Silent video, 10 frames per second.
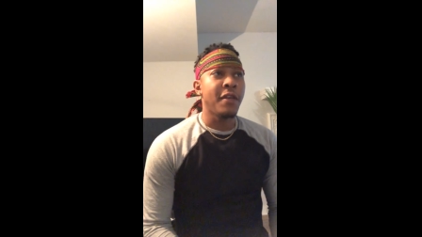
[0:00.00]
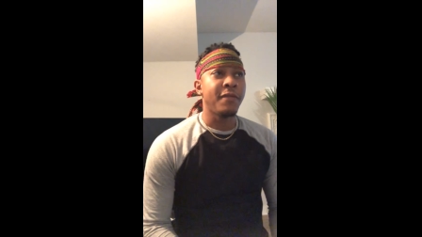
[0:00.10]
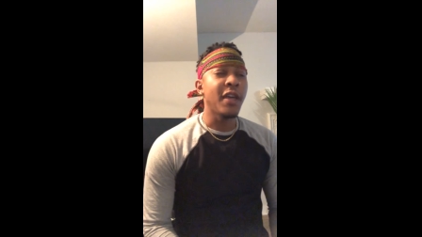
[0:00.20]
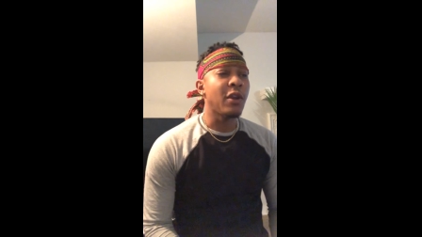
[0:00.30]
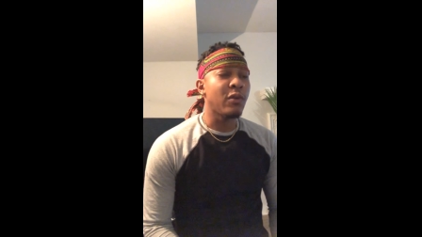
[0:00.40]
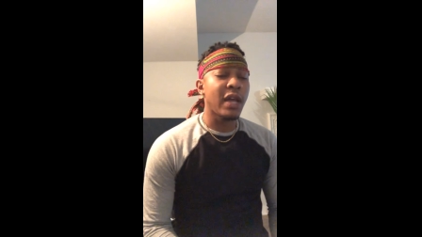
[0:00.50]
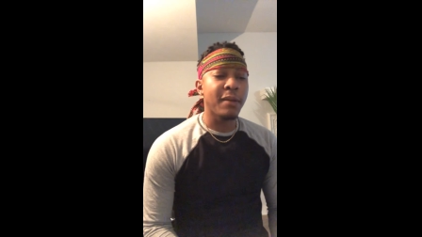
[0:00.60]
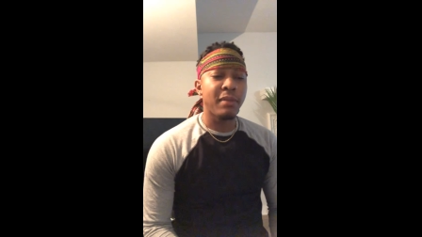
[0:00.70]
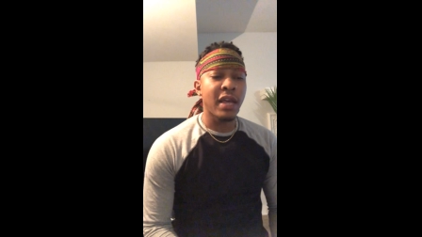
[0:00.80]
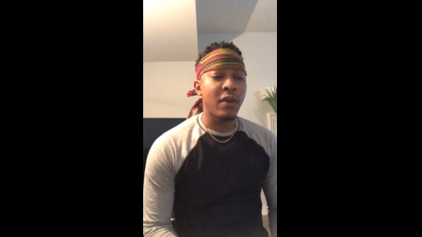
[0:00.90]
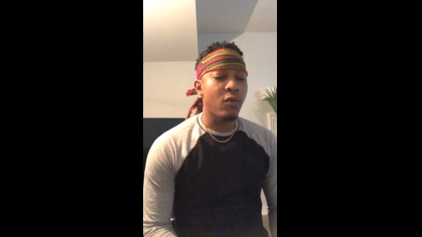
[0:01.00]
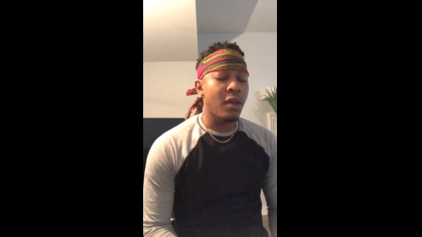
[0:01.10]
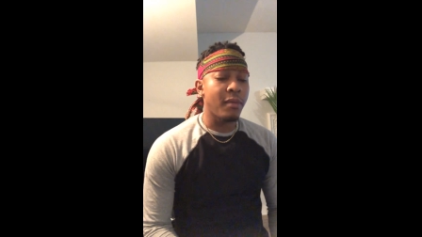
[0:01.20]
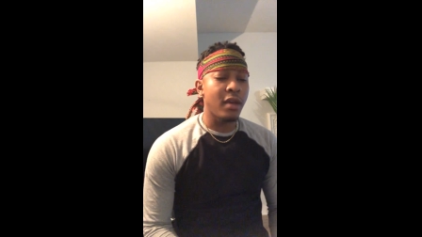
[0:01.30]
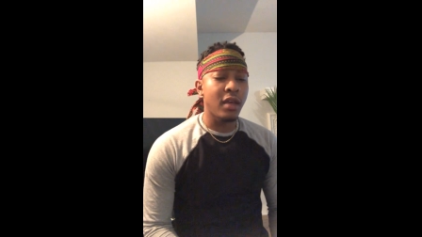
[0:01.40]
they don't like black
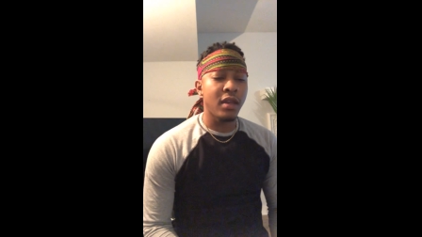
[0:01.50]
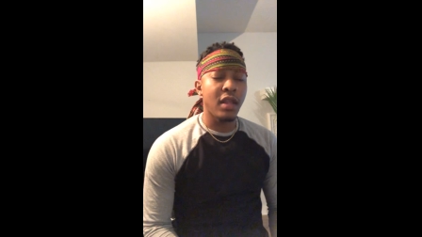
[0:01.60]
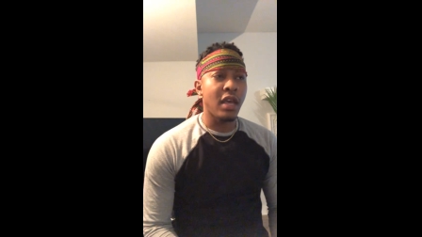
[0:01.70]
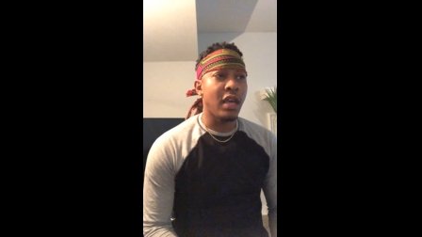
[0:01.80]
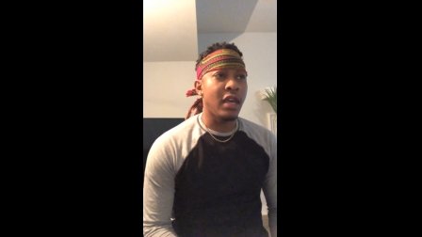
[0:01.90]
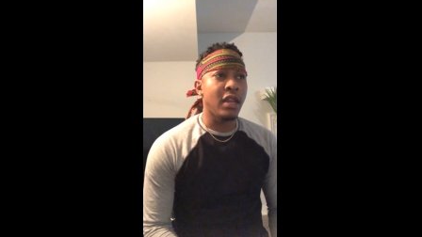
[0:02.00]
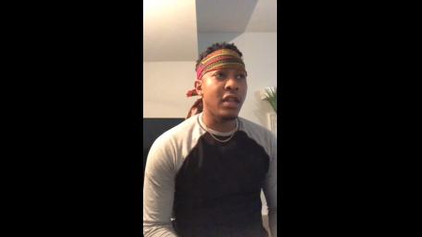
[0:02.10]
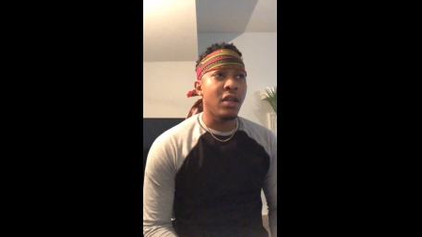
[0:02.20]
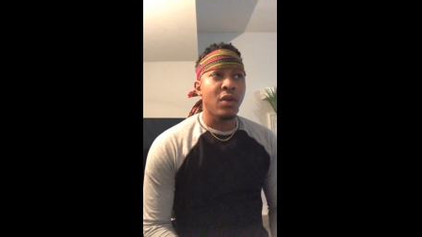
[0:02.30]
women and